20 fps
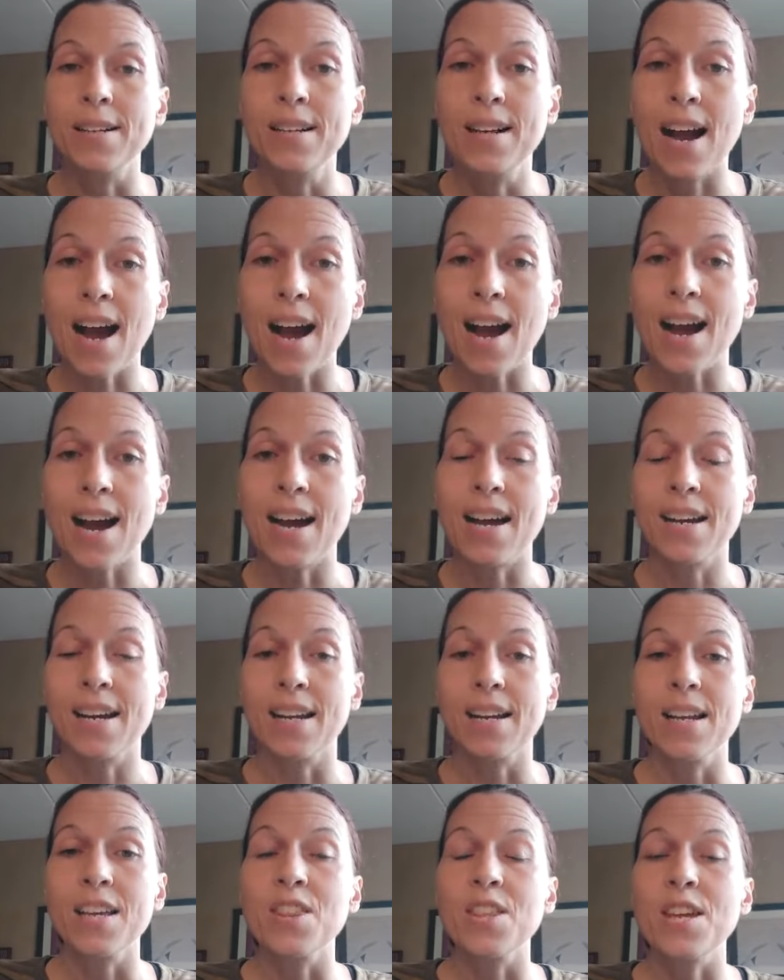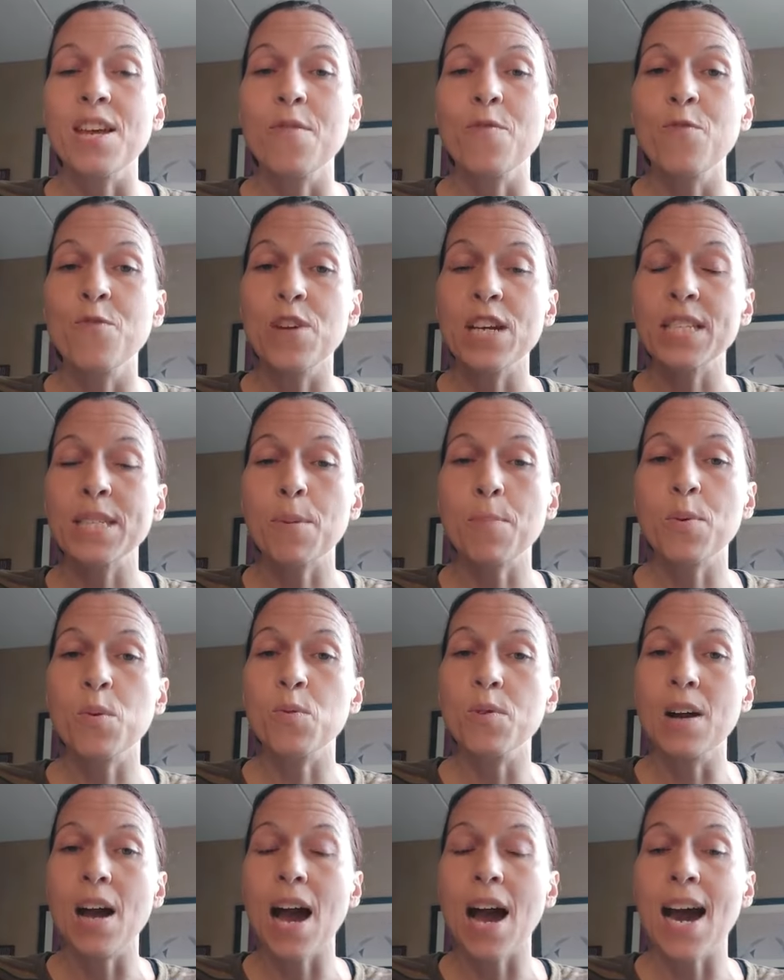God, the
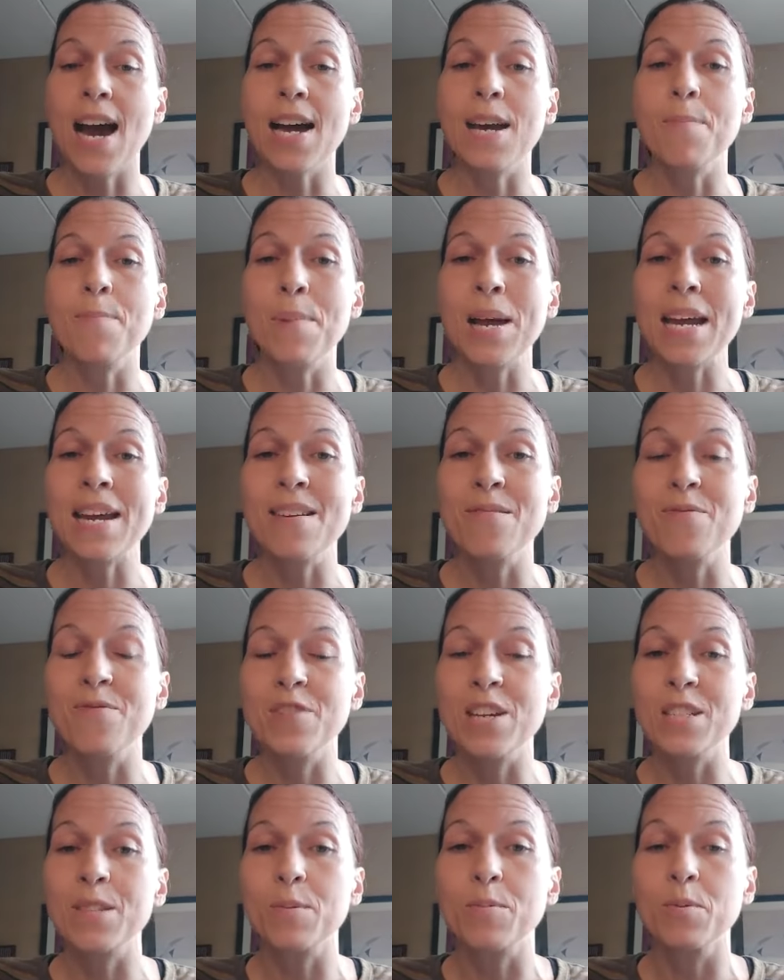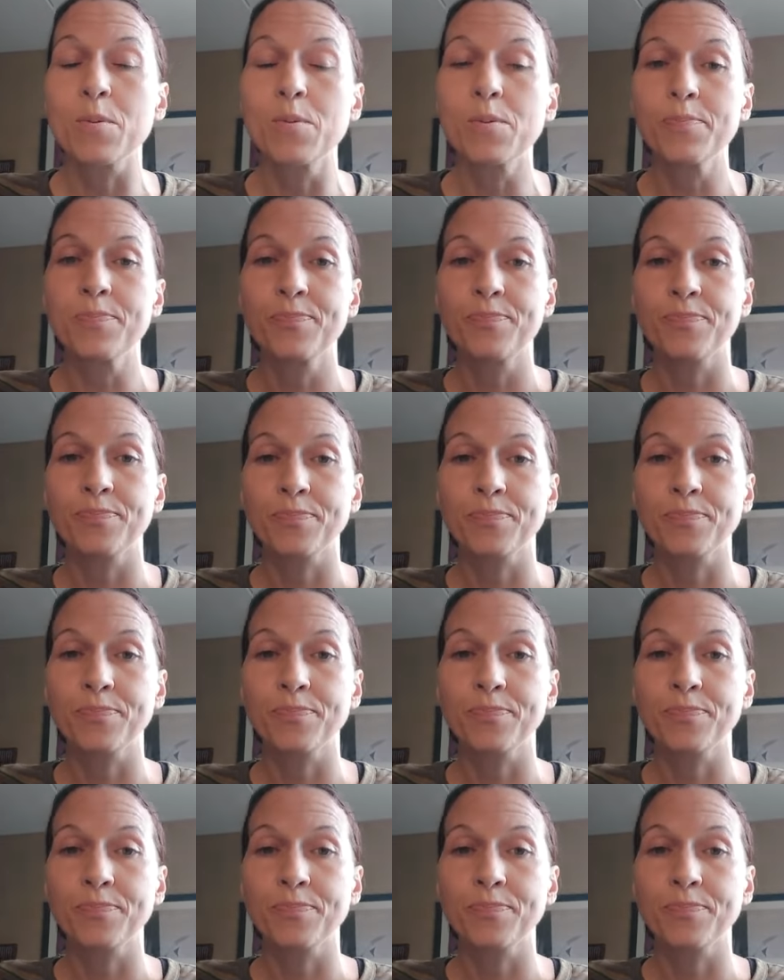invisible God made visible.